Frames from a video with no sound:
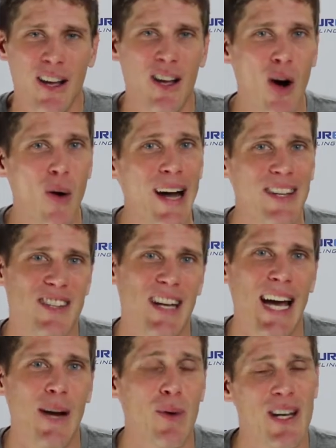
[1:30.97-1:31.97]
go
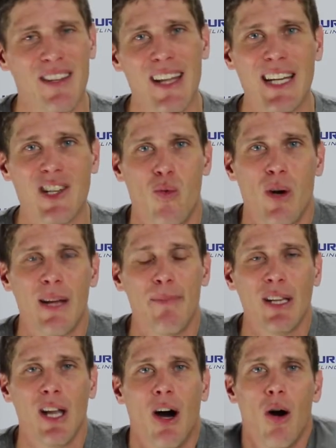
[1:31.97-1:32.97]
outside when it's like 20
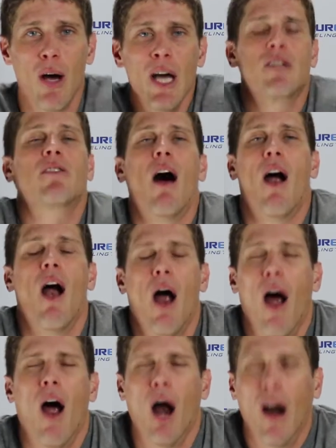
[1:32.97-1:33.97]
below,
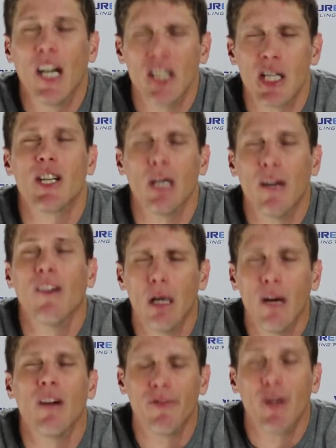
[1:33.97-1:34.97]
start
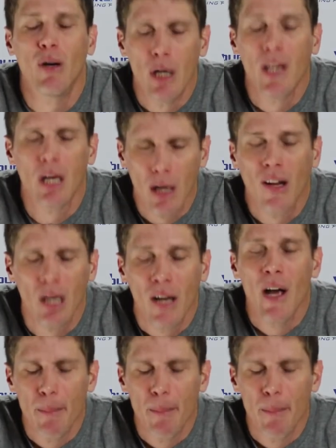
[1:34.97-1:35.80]
shivering,